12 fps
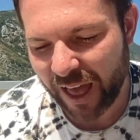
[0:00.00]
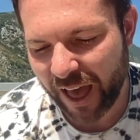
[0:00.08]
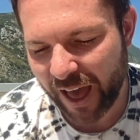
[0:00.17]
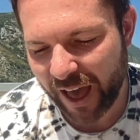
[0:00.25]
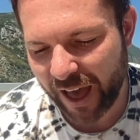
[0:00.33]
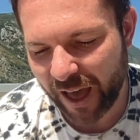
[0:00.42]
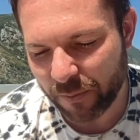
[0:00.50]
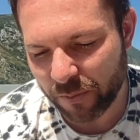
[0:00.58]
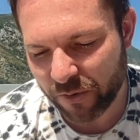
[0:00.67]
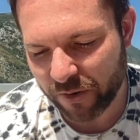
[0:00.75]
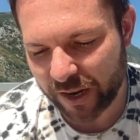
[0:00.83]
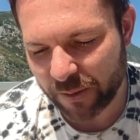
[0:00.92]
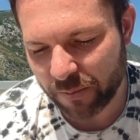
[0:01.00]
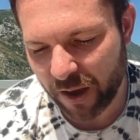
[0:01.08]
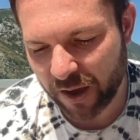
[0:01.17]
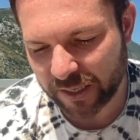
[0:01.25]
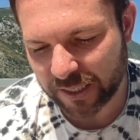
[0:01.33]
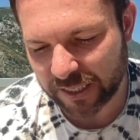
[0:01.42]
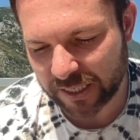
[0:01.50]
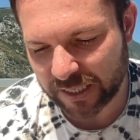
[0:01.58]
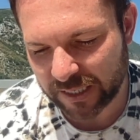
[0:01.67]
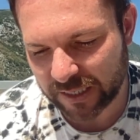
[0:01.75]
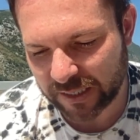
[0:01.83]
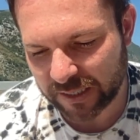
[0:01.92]
Ah,
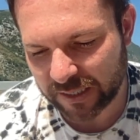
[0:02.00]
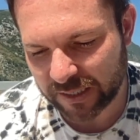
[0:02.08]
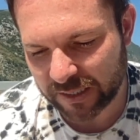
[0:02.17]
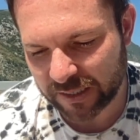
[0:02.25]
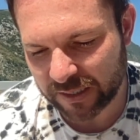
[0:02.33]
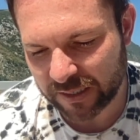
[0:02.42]
pre-parties.